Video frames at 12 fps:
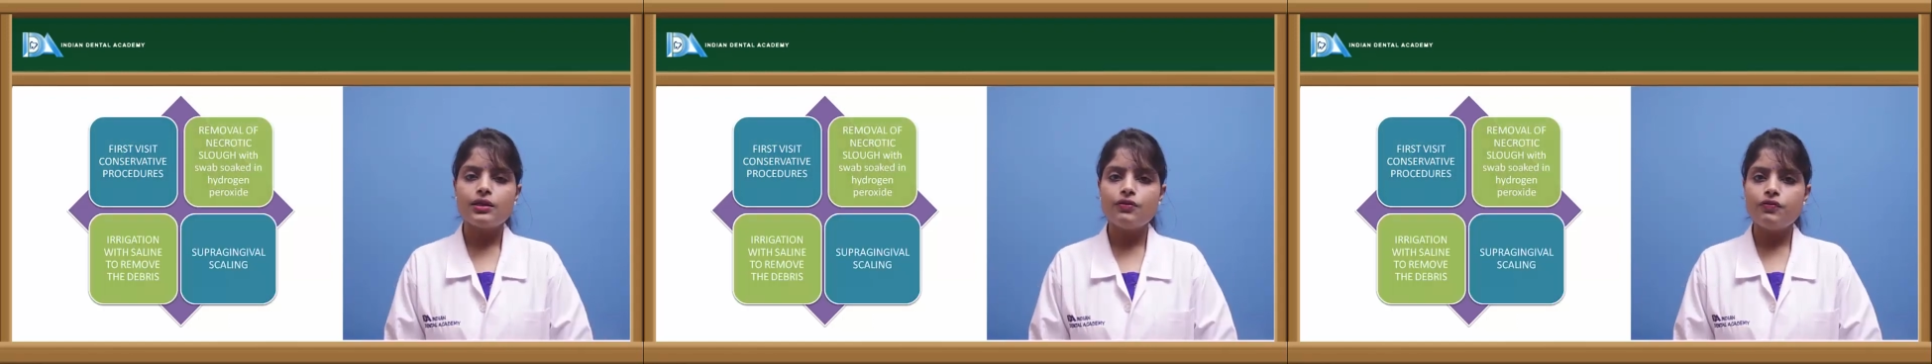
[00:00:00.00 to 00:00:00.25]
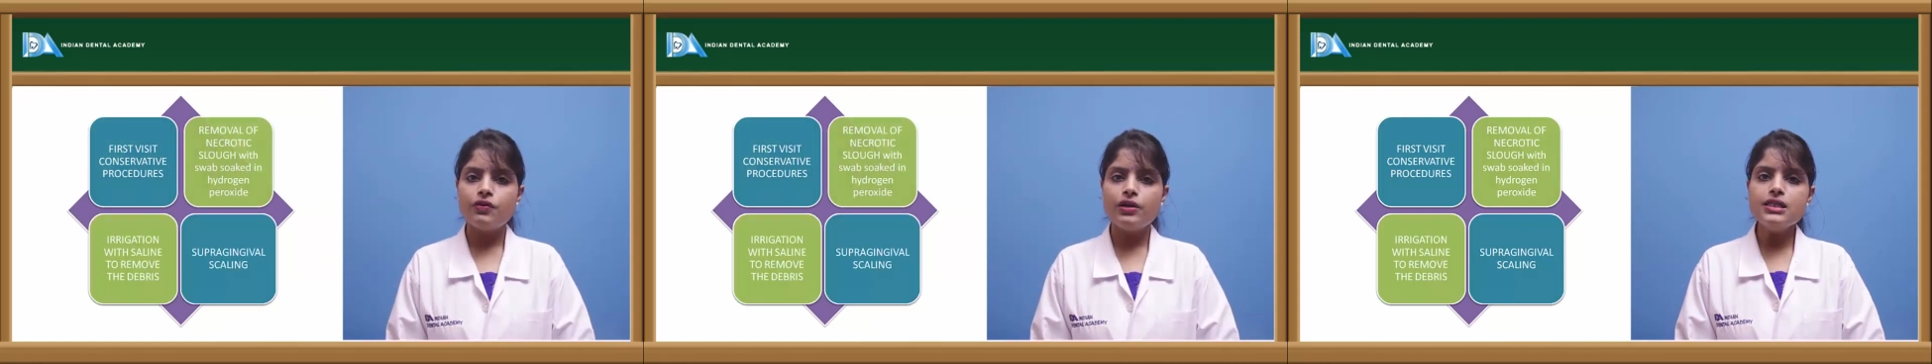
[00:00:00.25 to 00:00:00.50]
The
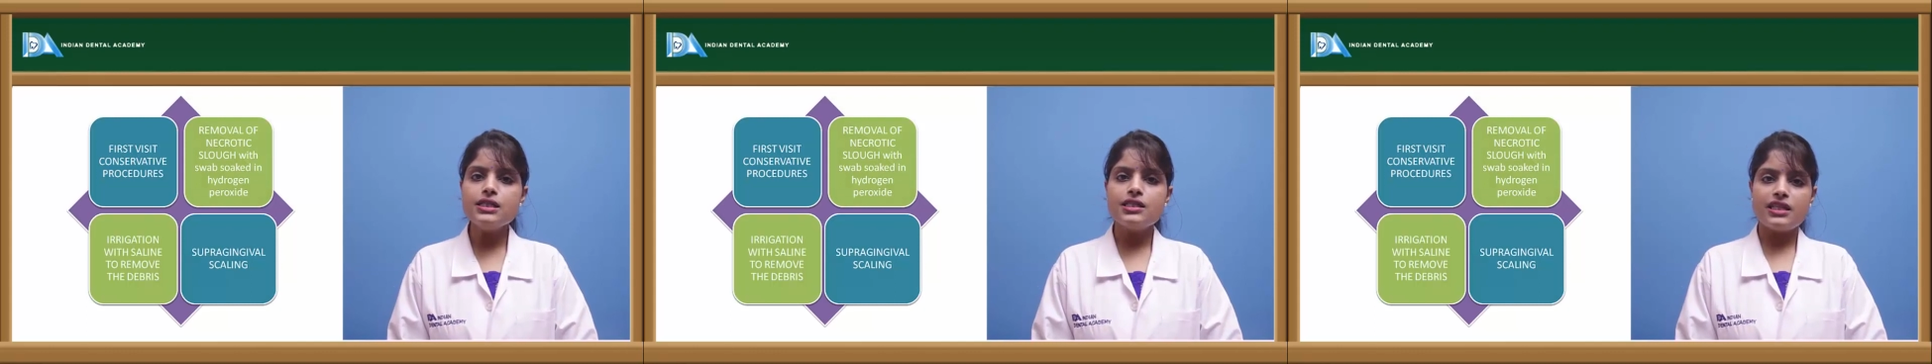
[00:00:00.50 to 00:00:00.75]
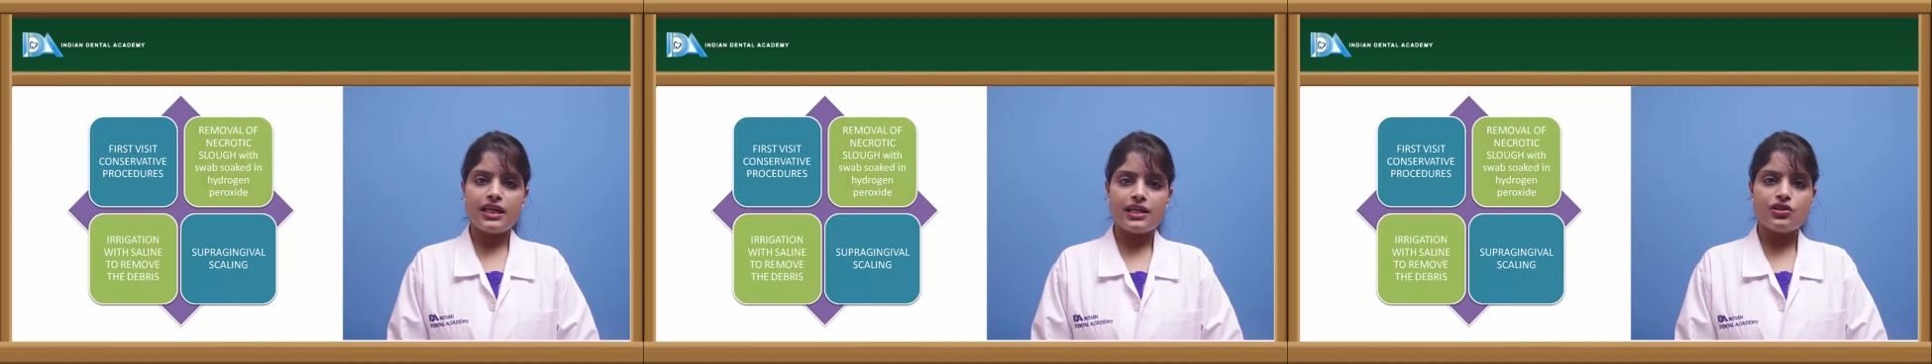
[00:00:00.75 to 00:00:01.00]
first
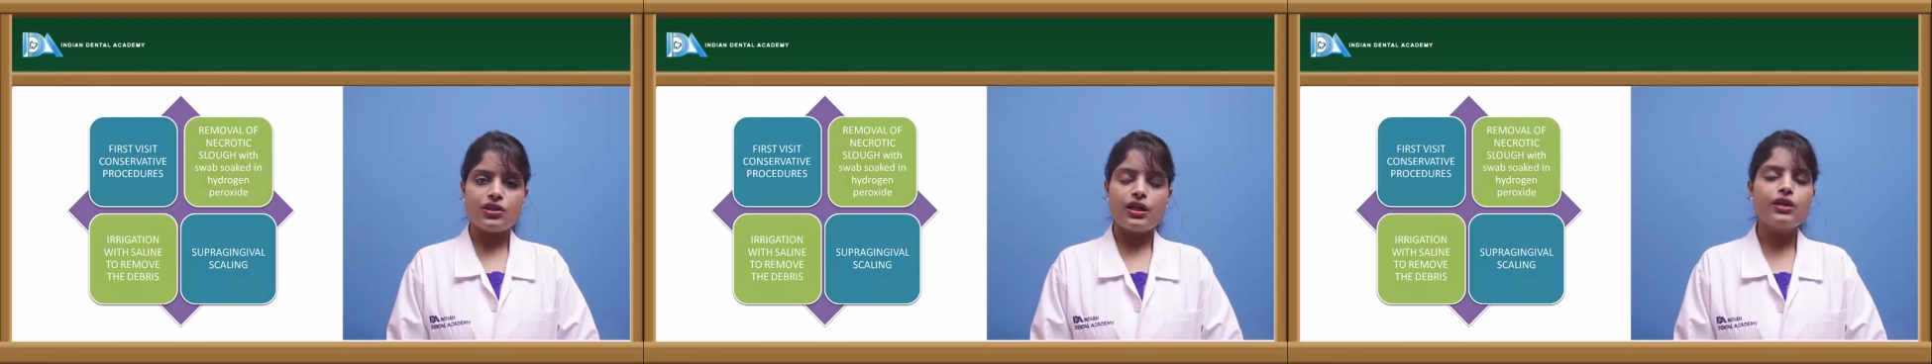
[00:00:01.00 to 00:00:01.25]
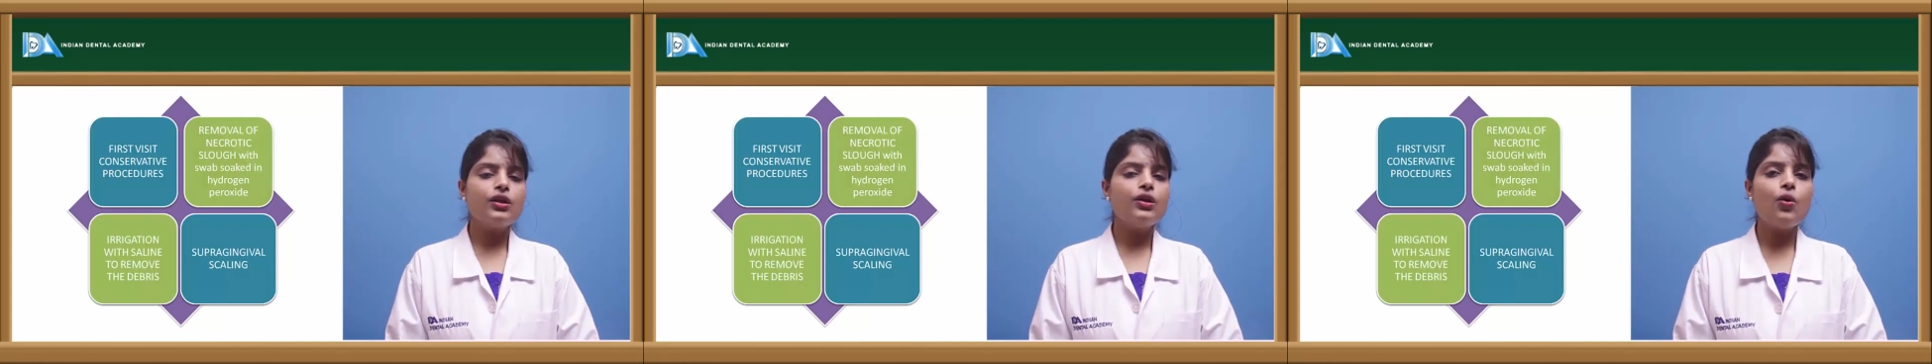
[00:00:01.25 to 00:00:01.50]
stage
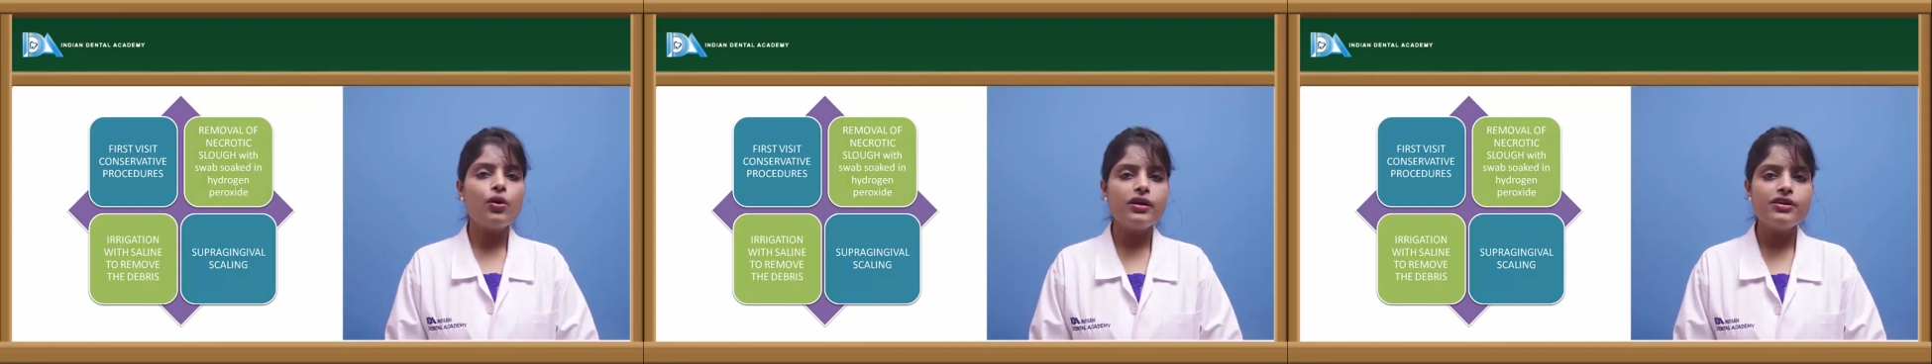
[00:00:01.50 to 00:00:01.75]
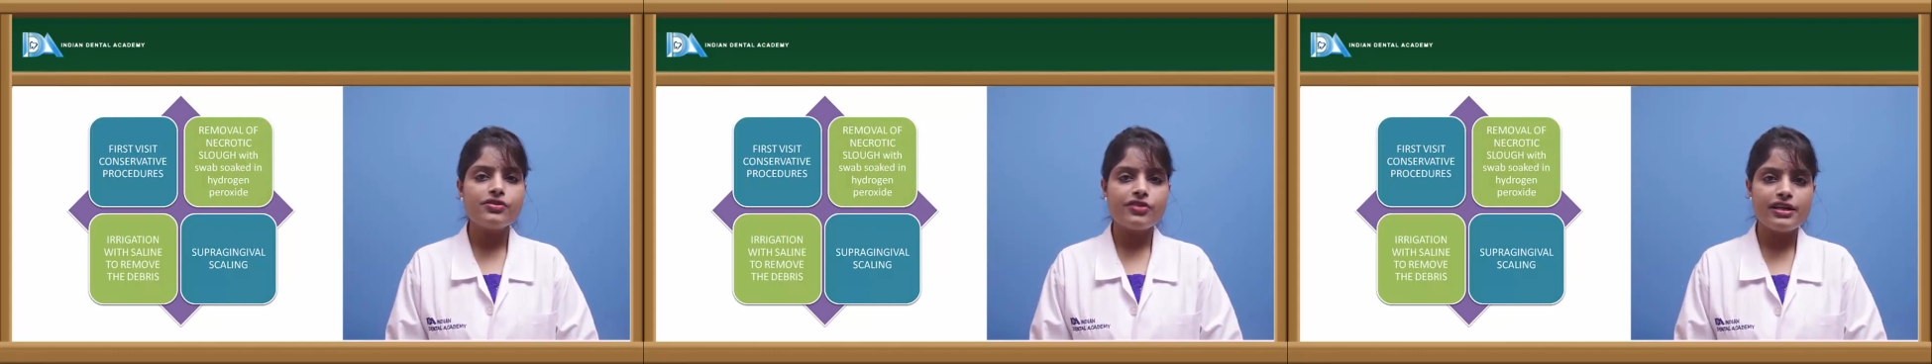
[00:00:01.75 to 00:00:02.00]
in the
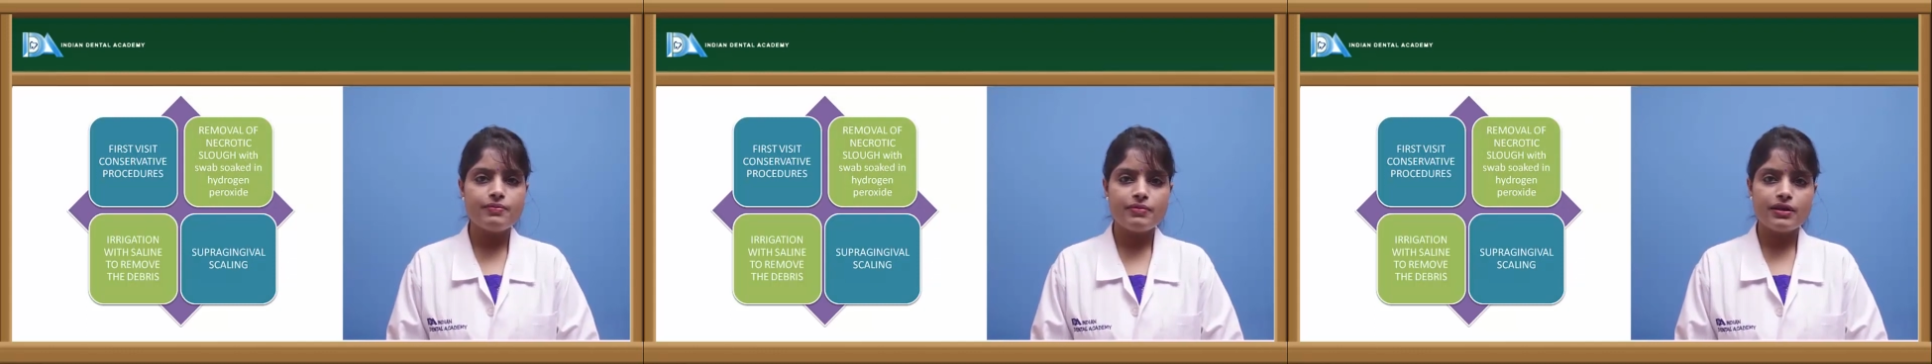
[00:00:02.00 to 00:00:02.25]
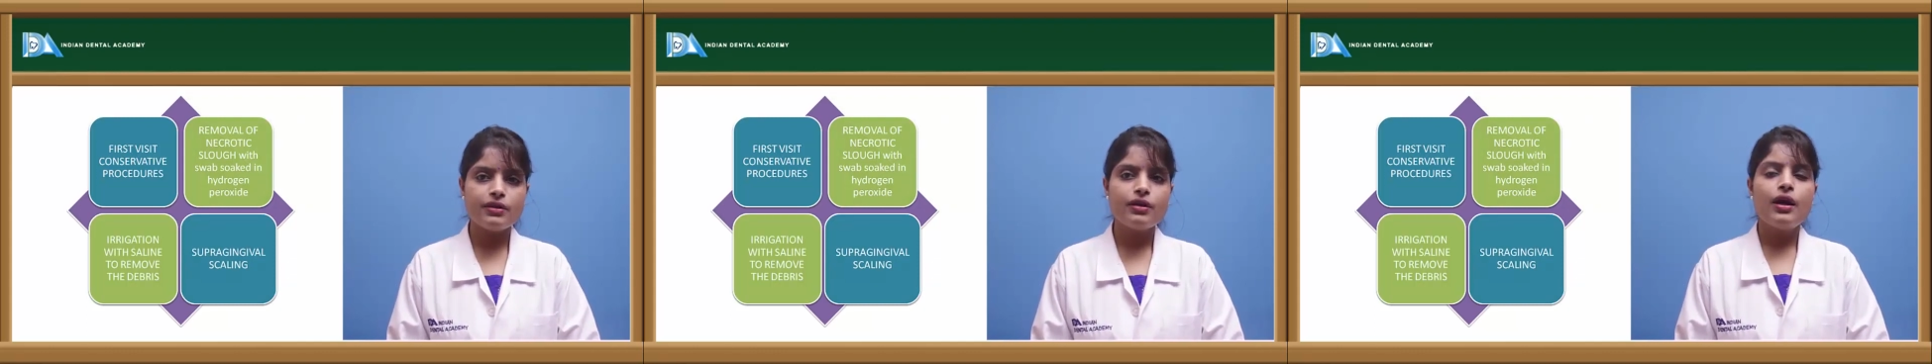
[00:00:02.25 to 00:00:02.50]
local
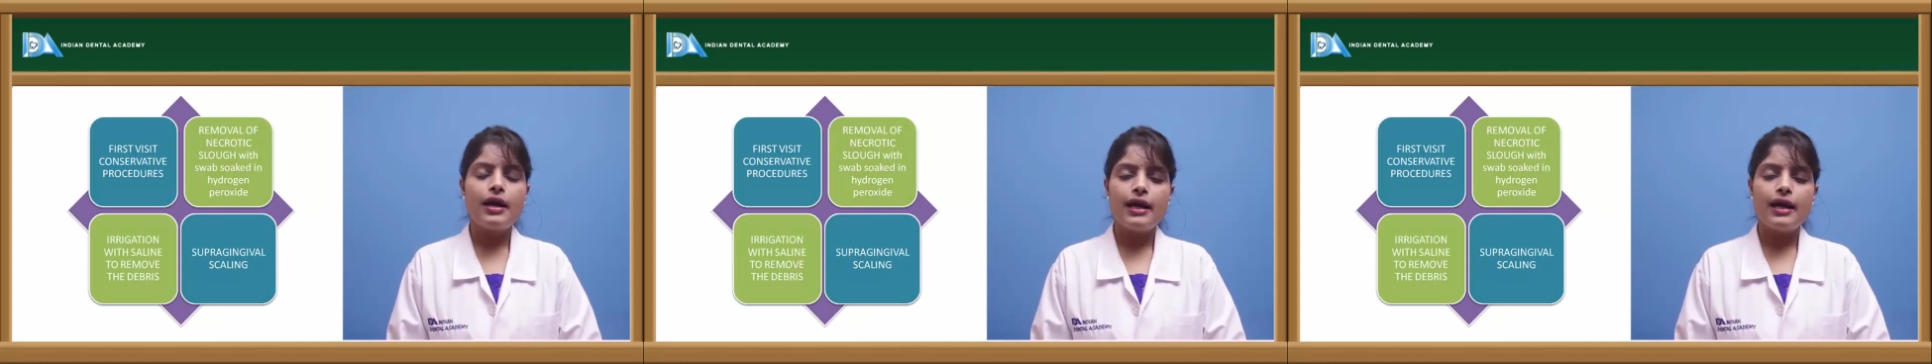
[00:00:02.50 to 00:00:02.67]
treatment